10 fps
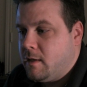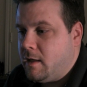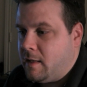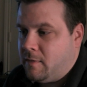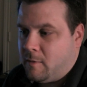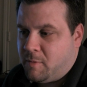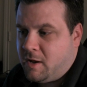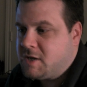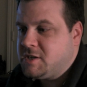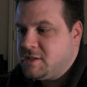and their
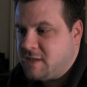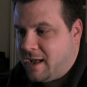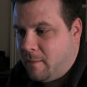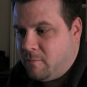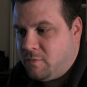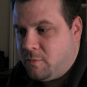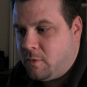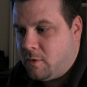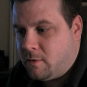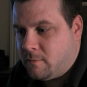production times
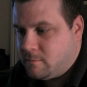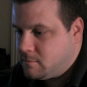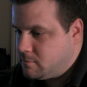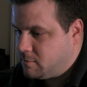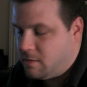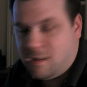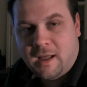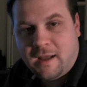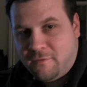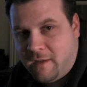were a
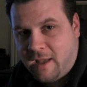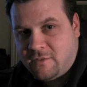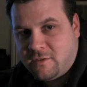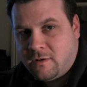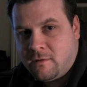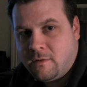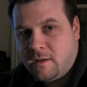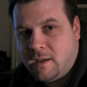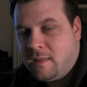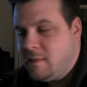lot faster,
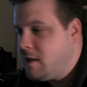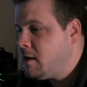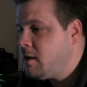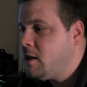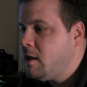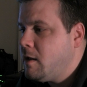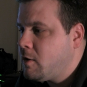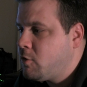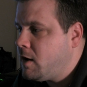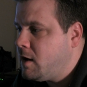and then
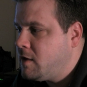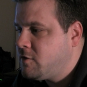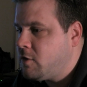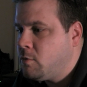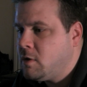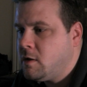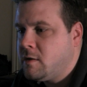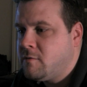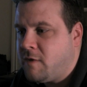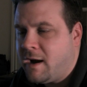it created its own
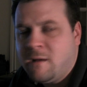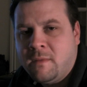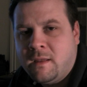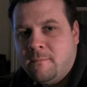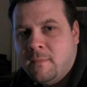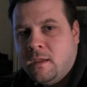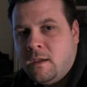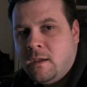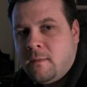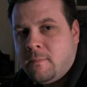little environment
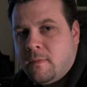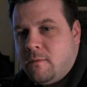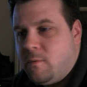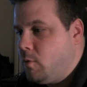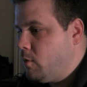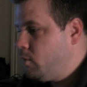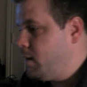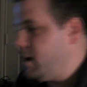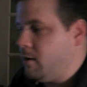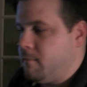
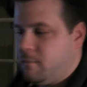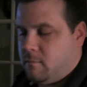where